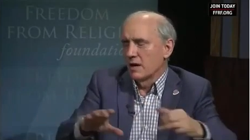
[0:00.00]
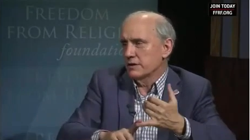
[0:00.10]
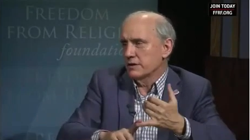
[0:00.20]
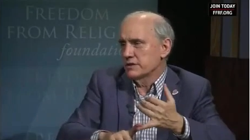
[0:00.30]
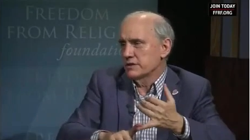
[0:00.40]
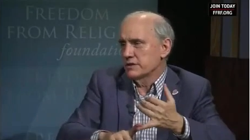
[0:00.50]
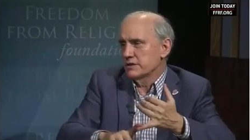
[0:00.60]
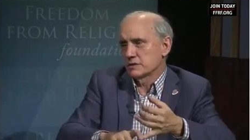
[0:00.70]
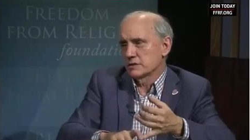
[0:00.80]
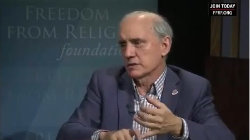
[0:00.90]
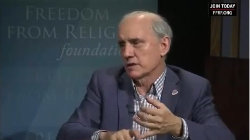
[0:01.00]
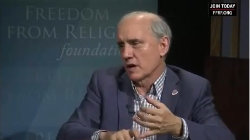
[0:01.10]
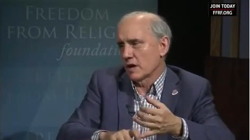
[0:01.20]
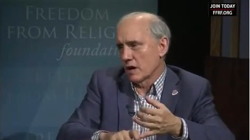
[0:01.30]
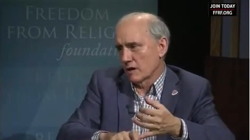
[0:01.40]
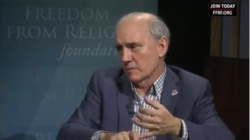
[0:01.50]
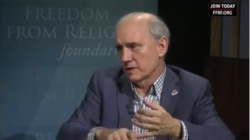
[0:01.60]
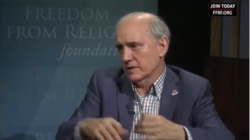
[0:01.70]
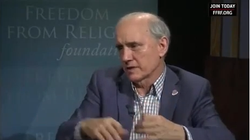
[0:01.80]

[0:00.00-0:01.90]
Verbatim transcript: All you need to do is look at harm.